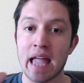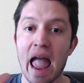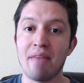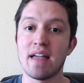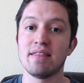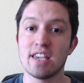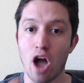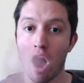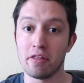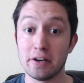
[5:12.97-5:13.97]
And then the
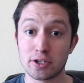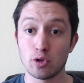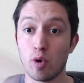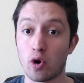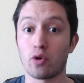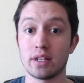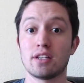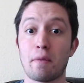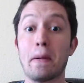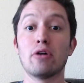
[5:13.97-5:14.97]
other two, according to
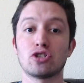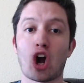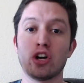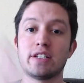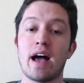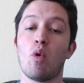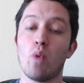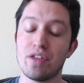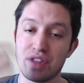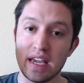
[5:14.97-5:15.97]
the post, are dealt
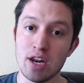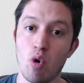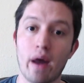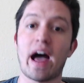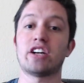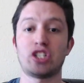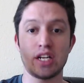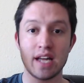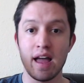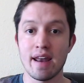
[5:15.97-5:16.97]
with
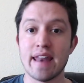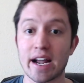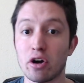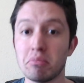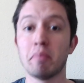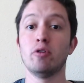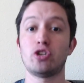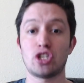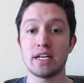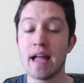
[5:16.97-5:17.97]
Inuarashi,
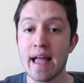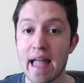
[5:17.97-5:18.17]
Nekomamushi,